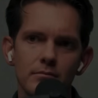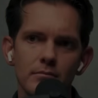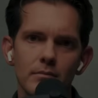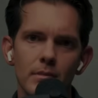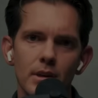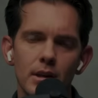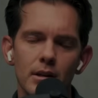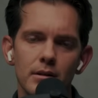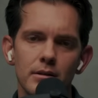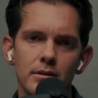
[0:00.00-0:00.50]

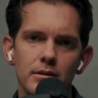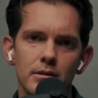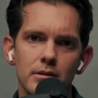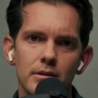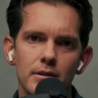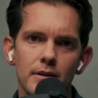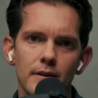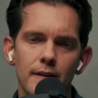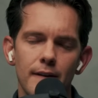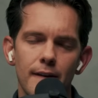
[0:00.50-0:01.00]

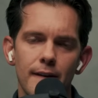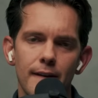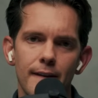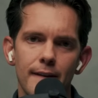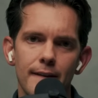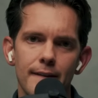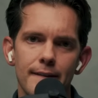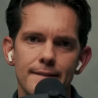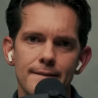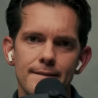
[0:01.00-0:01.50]

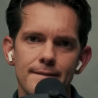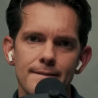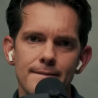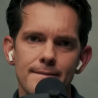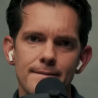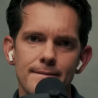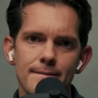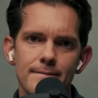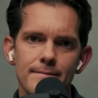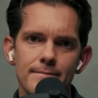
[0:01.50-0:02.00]

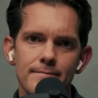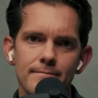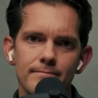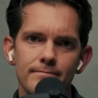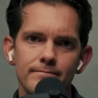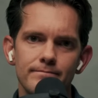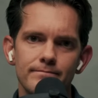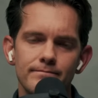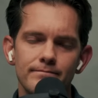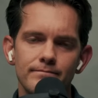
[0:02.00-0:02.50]

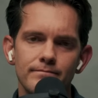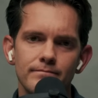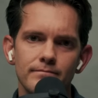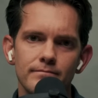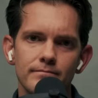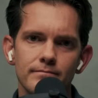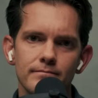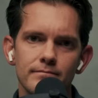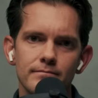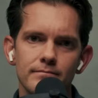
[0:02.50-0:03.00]

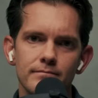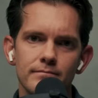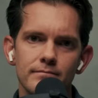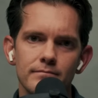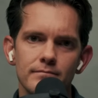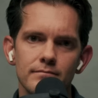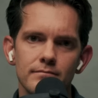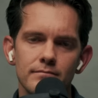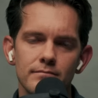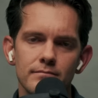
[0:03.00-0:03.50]

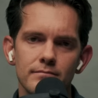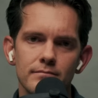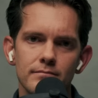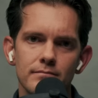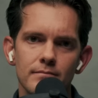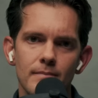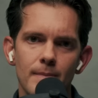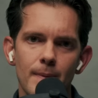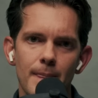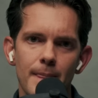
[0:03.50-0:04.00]

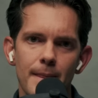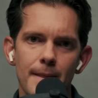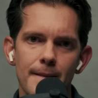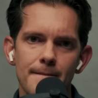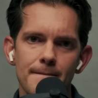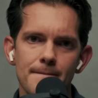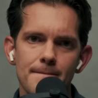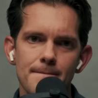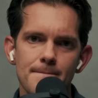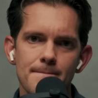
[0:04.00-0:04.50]

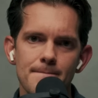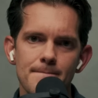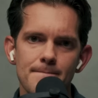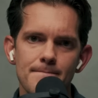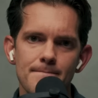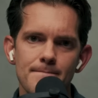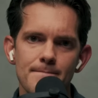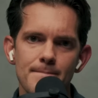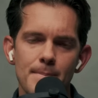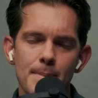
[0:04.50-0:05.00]

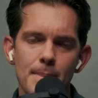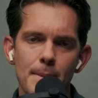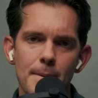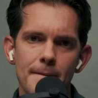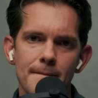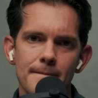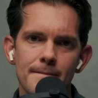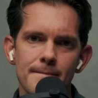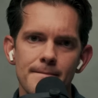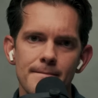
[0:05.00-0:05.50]

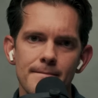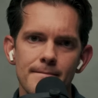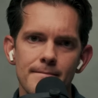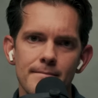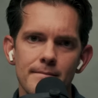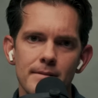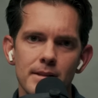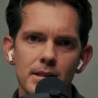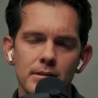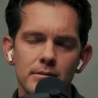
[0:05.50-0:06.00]

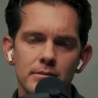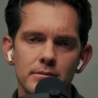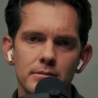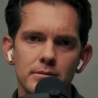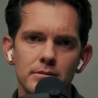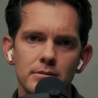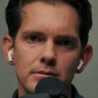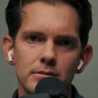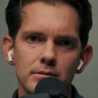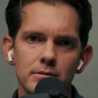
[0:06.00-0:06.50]

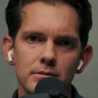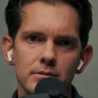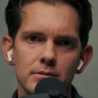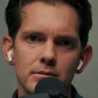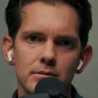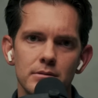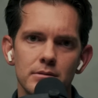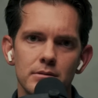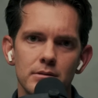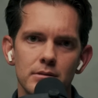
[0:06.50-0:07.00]

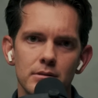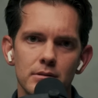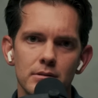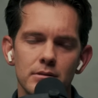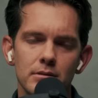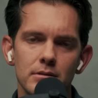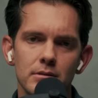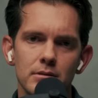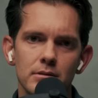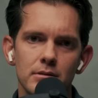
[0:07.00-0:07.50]

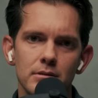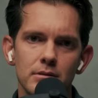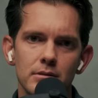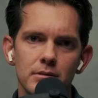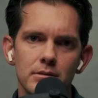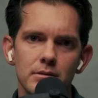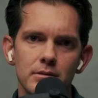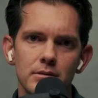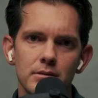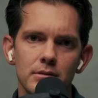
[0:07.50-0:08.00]

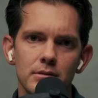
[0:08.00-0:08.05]
This person isn't speaking.